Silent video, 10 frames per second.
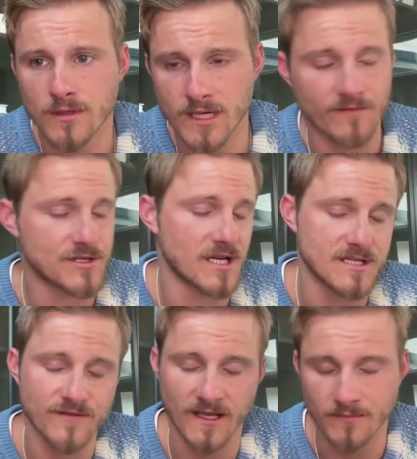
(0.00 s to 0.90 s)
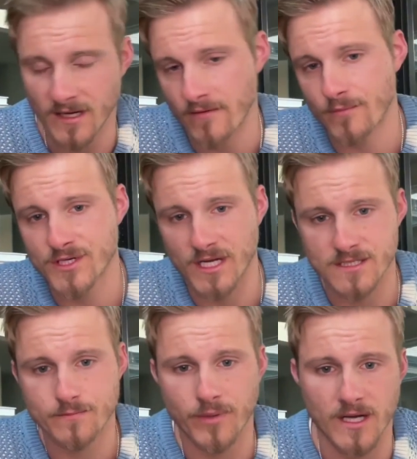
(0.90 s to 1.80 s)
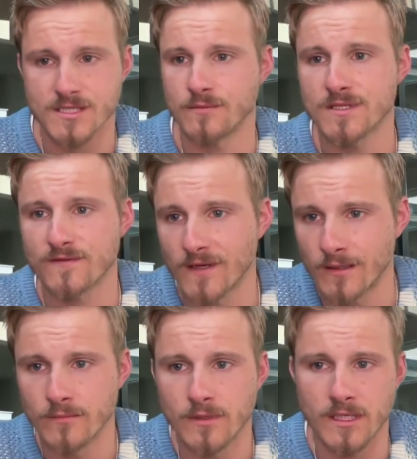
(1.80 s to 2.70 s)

Never chase fame. Never chase posthumous fame.